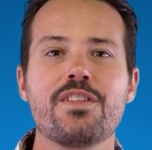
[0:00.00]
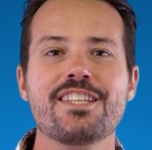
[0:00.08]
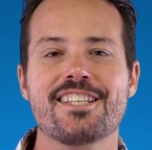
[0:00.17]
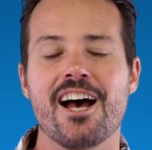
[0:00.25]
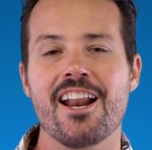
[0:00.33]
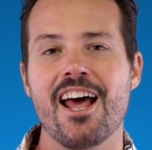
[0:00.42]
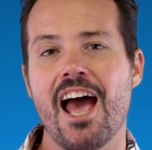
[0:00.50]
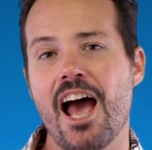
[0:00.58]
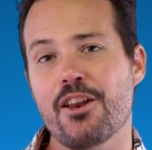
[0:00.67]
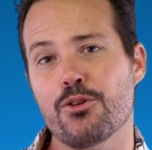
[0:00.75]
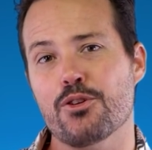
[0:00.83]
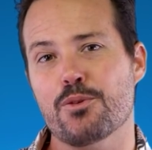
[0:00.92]
this data
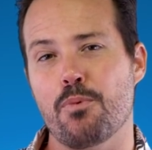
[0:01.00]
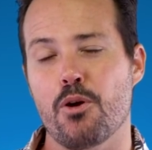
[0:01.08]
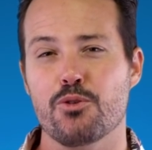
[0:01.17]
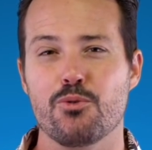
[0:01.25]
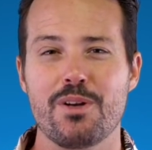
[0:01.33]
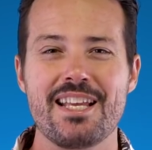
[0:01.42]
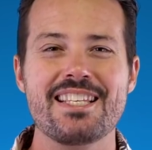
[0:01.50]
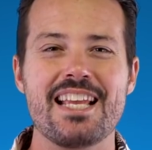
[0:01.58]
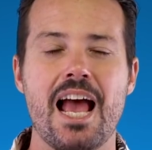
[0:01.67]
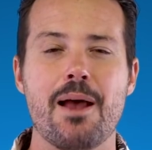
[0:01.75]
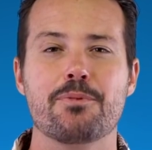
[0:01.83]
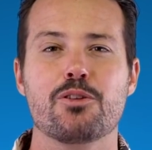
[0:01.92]
at your disposal is
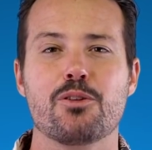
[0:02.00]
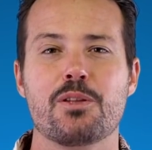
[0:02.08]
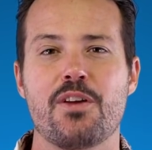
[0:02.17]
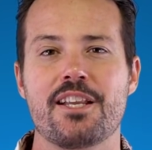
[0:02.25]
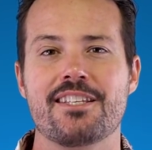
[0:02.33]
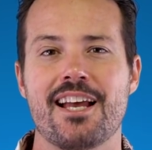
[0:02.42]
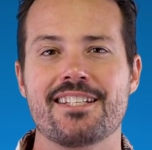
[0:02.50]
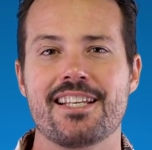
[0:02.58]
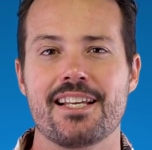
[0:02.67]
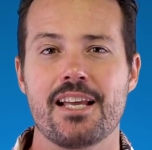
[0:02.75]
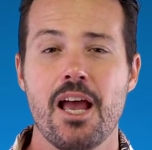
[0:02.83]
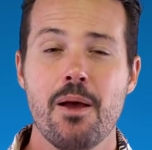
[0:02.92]
absolutely
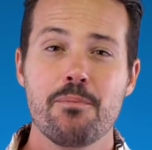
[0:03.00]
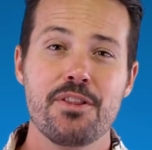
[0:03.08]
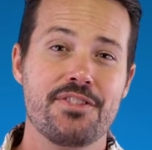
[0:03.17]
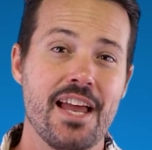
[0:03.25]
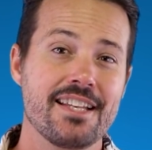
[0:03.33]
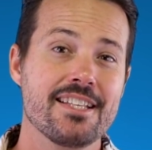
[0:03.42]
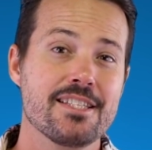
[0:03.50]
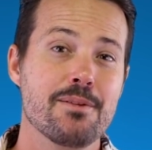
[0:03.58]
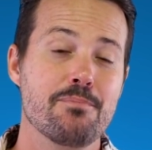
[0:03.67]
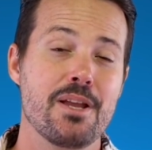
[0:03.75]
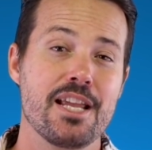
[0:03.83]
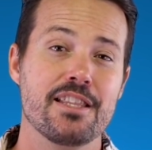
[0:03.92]
fantastic, but that
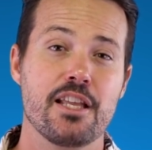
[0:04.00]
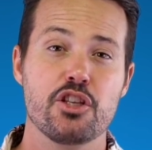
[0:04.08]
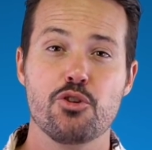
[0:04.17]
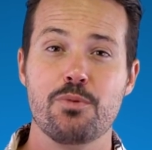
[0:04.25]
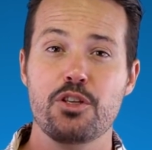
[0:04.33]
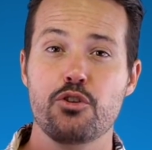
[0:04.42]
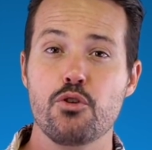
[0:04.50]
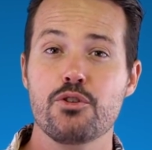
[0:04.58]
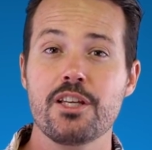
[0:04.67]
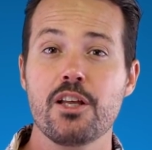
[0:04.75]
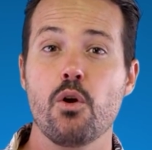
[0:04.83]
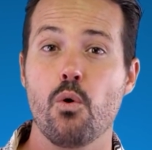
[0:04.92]
doesn't mean that you should be
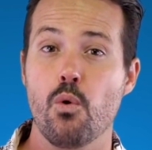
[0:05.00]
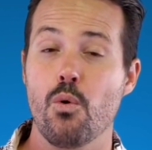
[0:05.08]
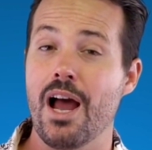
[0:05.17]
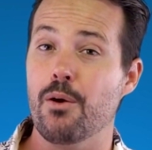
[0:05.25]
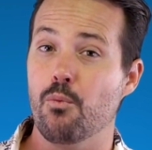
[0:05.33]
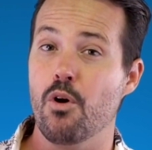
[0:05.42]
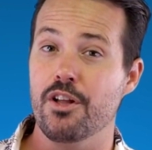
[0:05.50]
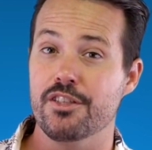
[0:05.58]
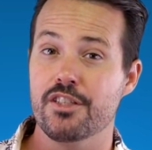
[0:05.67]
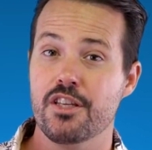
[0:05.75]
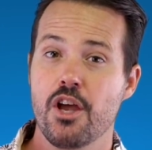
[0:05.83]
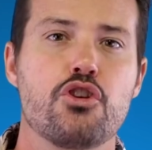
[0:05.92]
using it all at
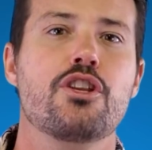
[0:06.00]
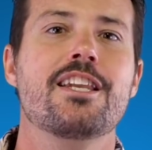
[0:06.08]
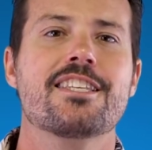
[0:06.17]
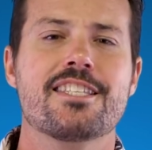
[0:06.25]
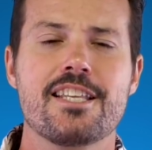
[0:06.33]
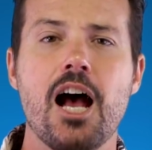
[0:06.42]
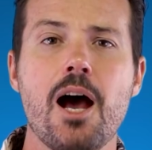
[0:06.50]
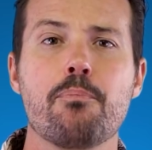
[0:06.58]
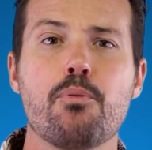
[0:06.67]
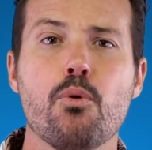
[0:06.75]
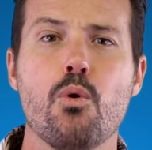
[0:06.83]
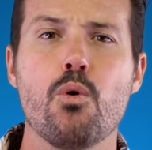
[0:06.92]
once. You need to start
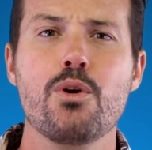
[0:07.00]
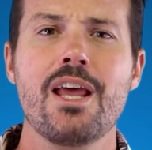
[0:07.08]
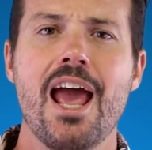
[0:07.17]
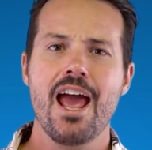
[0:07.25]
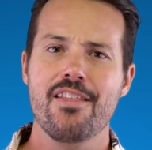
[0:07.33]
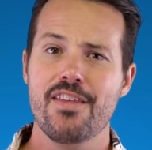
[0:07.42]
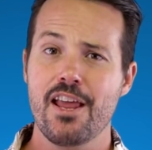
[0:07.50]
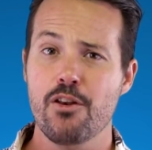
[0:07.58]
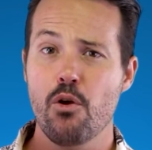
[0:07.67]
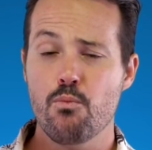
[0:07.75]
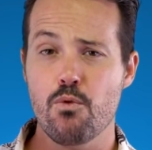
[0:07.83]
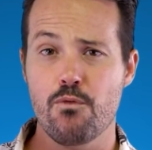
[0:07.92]
broad and
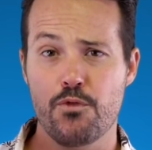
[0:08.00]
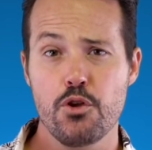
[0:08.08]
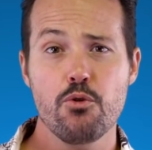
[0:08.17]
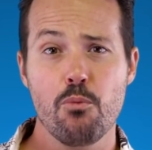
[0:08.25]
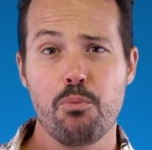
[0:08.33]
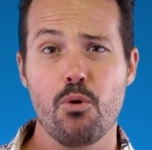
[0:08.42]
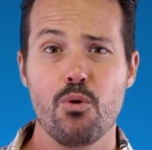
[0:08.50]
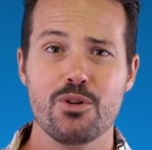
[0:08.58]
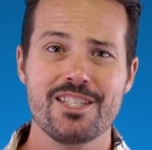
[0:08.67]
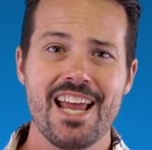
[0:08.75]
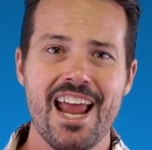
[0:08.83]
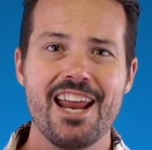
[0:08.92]
then review your
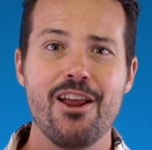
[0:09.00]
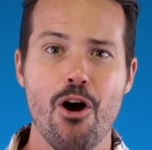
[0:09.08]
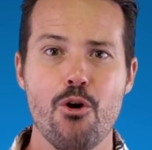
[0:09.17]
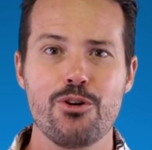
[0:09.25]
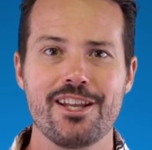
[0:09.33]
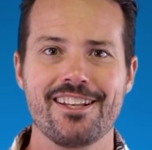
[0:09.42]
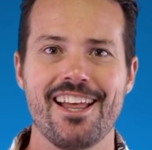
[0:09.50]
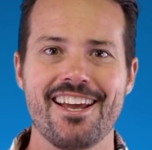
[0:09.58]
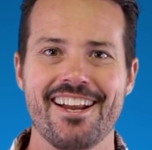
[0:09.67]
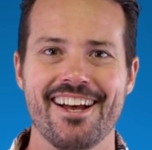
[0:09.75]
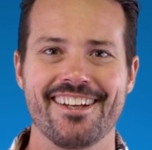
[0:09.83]
reports and hone in later.